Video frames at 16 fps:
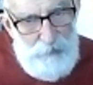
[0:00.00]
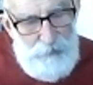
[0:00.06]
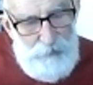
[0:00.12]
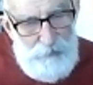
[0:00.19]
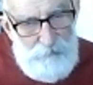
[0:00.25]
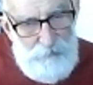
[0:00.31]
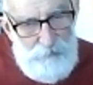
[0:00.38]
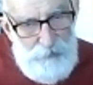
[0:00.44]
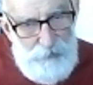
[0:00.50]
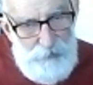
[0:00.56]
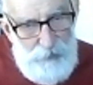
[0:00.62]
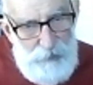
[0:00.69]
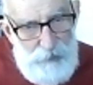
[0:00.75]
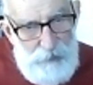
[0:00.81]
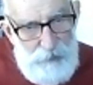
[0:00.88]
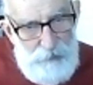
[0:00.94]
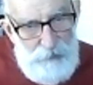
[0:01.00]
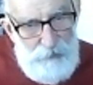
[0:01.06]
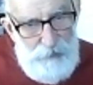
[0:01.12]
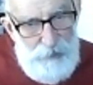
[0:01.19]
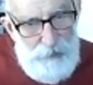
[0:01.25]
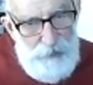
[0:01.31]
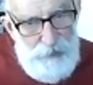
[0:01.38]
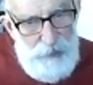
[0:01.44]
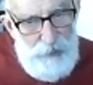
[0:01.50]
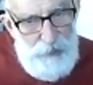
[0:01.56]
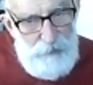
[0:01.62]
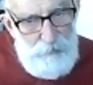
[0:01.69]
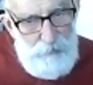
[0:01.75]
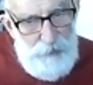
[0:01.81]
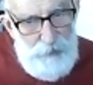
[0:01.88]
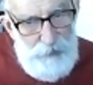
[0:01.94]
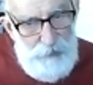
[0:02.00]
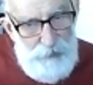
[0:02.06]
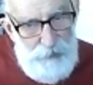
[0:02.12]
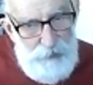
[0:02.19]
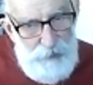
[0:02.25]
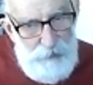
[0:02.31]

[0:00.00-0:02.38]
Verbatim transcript: different things resonate with us.